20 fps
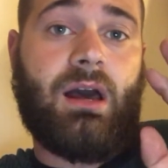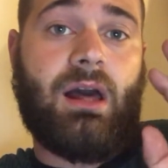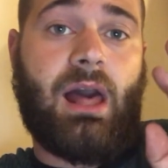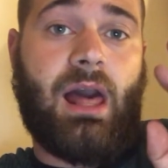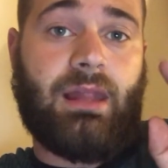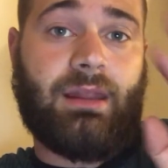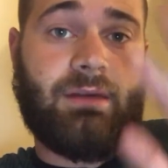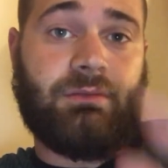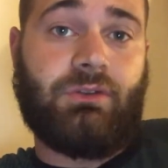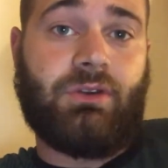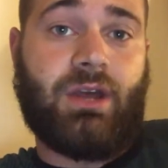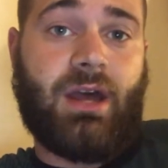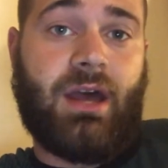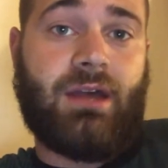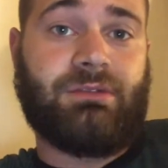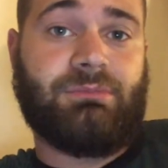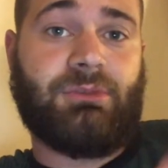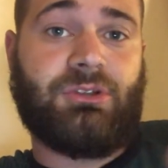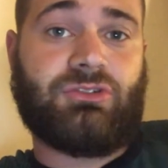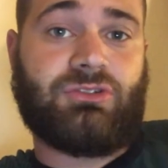I love you
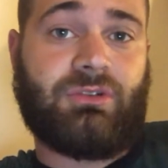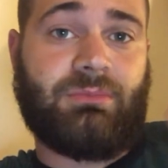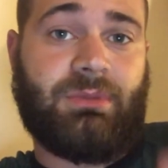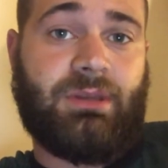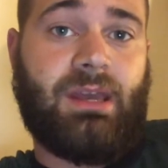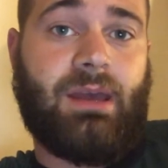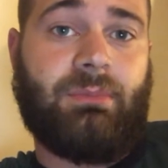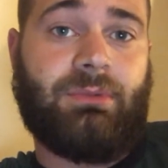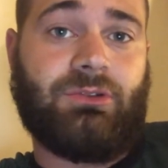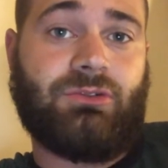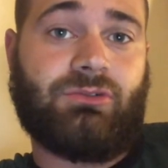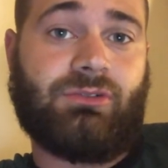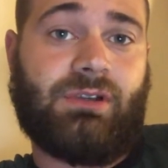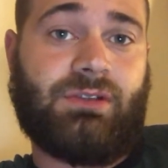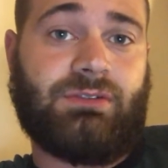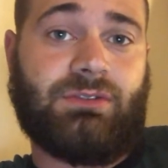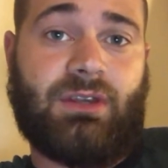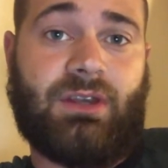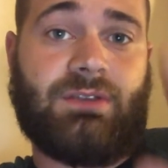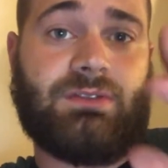guys. Make sure to be happy,
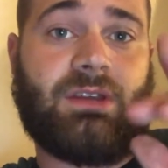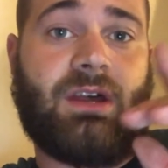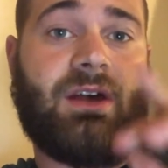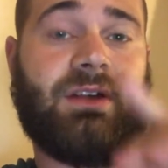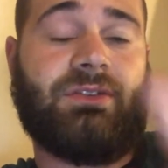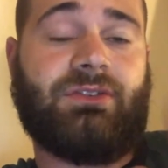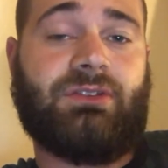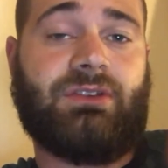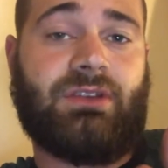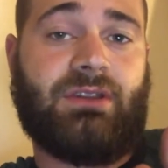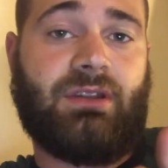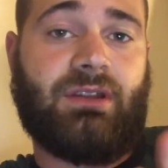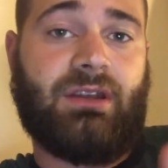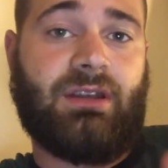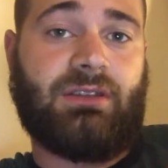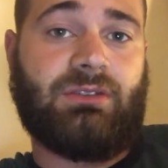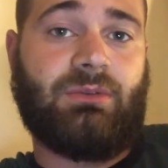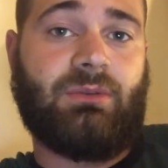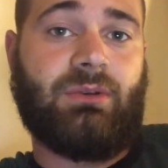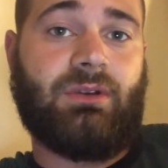stress less. I'll see you in the
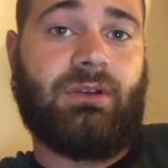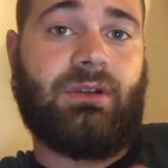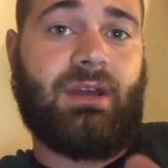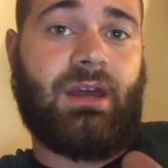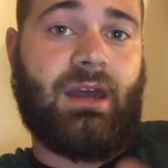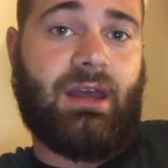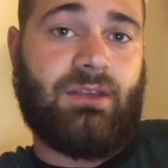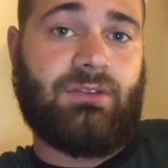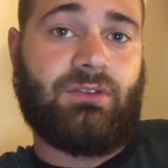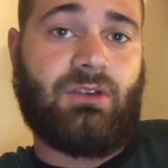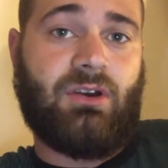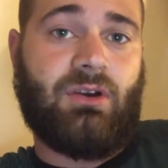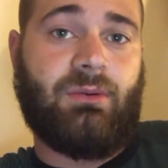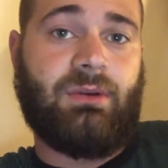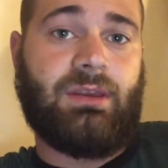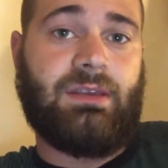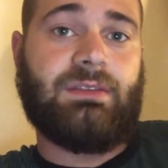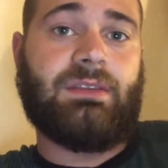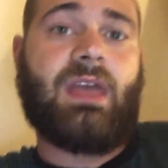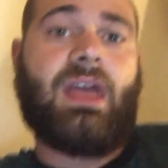next one. As
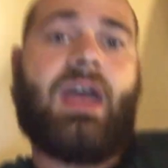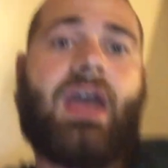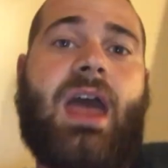always.